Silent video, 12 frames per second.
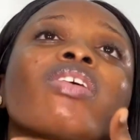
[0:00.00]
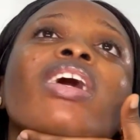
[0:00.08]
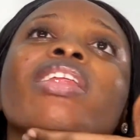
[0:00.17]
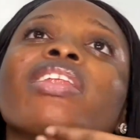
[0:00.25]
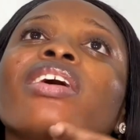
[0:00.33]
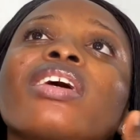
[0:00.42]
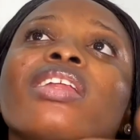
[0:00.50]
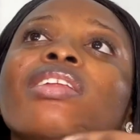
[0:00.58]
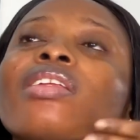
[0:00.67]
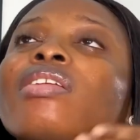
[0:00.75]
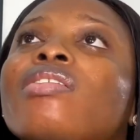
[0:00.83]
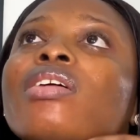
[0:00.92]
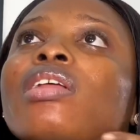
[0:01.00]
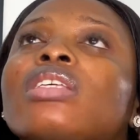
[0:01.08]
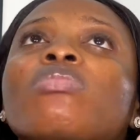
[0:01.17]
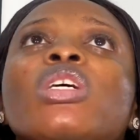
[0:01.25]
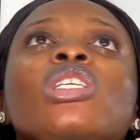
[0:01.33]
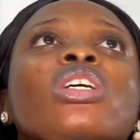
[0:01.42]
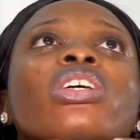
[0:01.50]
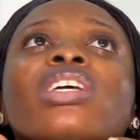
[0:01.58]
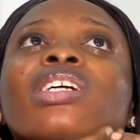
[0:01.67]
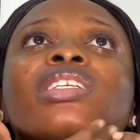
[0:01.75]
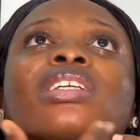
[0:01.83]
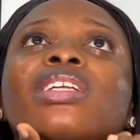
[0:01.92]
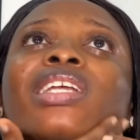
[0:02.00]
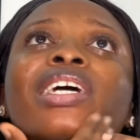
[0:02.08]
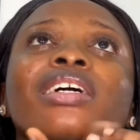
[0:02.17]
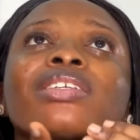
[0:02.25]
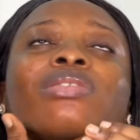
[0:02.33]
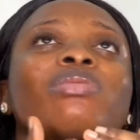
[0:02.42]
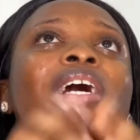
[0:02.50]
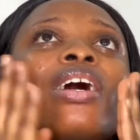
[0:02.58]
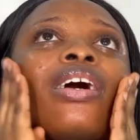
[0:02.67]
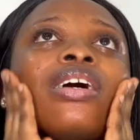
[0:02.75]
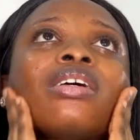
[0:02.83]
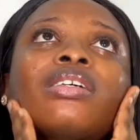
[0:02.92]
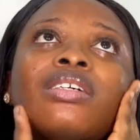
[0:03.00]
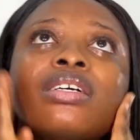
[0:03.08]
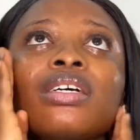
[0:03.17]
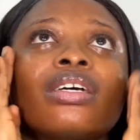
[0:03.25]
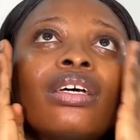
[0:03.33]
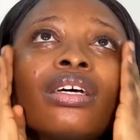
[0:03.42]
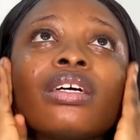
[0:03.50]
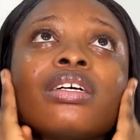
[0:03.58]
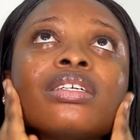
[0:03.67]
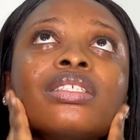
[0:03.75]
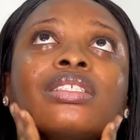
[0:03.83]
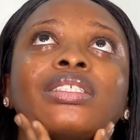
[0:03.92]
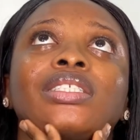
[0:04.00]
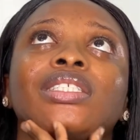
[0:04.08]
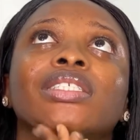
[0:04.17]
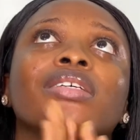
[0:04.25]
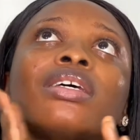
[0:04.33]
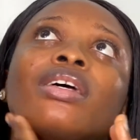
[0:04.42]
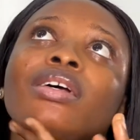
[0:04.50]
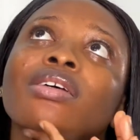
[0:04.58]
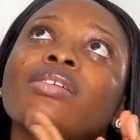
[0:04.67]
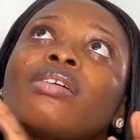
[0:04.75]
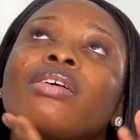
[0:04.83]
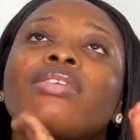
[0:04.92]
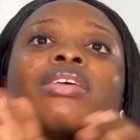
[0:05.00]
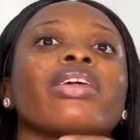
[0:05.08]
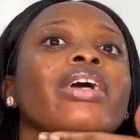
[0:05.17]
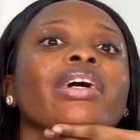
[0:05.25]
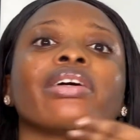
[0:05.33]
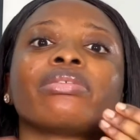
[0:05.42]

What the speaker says: and then let's make sure you get to the neck as well, because yeah.